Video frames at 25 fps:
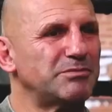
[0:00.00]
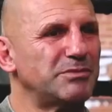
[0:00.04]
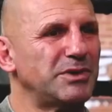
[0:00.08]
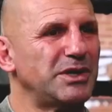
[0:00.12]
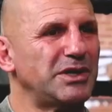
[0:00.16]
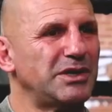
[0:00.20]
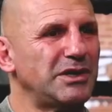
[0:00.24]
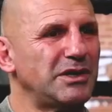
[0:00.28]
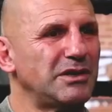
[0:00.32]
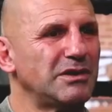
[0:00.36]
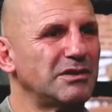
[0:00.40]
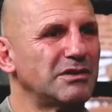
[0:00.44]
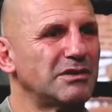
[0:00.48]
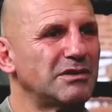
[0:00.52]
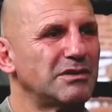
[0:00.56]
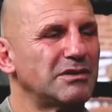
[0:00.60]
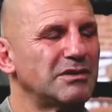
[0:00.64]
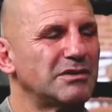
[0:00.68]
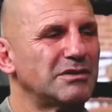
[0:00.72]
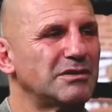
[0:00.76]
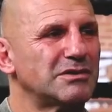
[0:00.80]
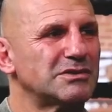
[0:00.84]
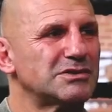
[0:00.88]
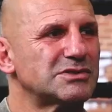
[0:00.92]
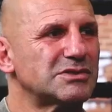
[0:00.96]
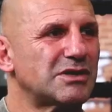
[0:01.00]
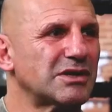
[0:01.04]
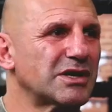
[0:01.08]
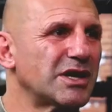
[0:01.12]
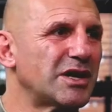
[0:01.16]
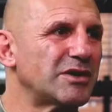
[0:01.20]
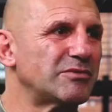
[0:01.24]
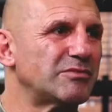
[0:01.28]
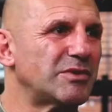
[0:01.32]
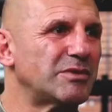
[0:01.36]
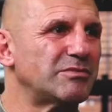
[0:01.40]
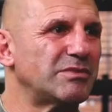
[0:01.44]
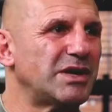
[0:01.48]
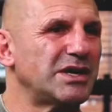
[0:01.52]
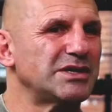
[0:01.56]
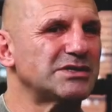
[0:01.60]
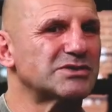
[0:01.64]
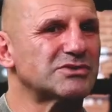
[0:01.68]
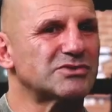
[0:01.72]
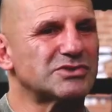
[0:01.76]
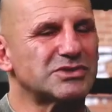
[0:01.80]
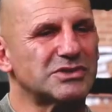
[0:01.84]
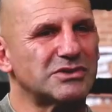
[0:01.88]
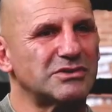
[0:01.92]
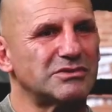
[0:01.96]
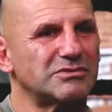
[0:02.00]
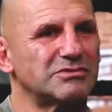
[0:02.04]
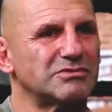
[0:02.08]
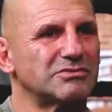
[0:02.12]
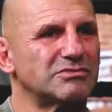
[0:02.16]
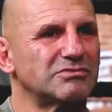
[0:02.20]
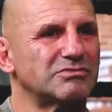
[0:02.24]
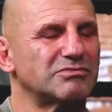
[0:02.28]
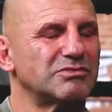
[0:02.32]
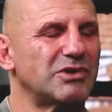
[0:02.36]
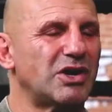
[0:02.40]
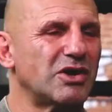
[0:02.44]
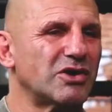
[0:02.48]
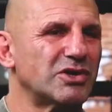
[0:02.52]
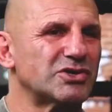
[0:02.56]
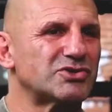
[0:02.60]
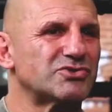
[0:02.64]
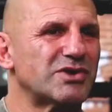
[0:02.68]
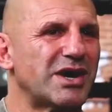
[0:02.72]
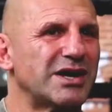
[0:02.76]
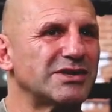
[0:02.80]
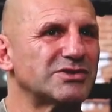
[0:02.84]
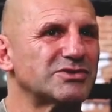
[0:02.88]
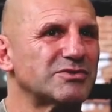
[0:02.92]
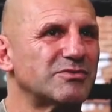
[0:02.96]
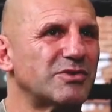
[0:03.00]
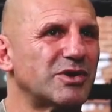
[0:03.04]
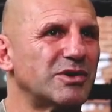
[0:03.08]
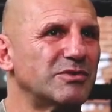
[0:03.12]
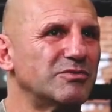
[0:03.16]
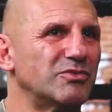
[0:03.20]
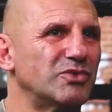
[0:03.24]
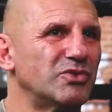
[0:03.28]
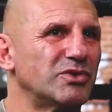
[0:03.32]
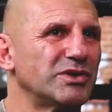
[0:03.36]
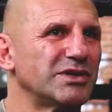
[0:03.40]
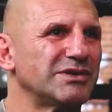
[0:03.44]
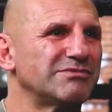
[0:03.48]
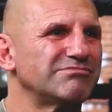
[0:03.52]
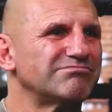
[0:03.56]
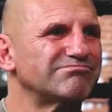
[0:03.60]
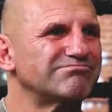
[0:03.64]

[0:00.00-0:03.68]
meaning, shall I go with my mates or I've got training tomorrow morning?